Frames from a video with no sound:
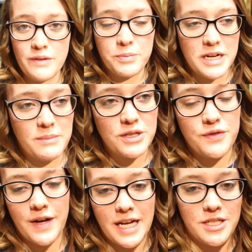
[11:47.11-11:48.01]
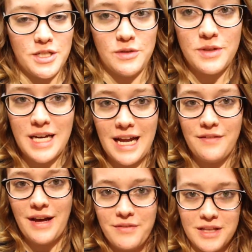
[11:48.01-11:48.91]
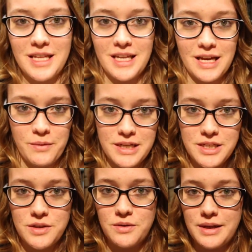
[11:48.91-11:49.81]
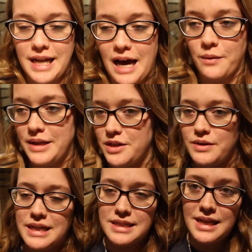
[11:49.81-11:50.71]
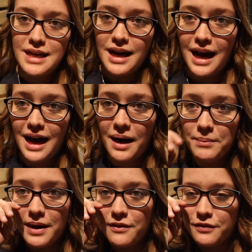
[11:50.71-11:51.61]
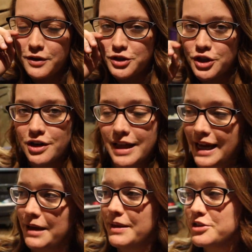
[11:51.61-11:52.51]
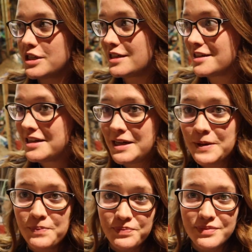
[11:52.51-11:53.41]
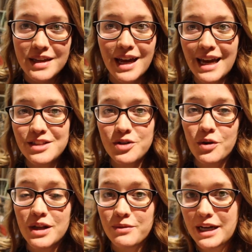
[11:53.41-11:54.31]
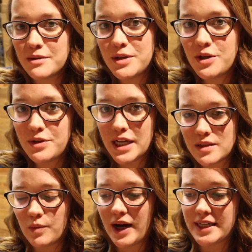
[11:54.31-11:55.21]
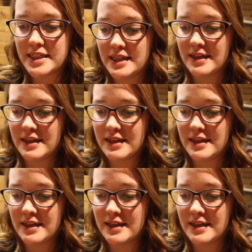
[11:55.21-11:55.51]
We've pretty much fine-tuned kind of everything that we do and how we do it, uh, but for sure, like I mentioned, it's totally random who does what.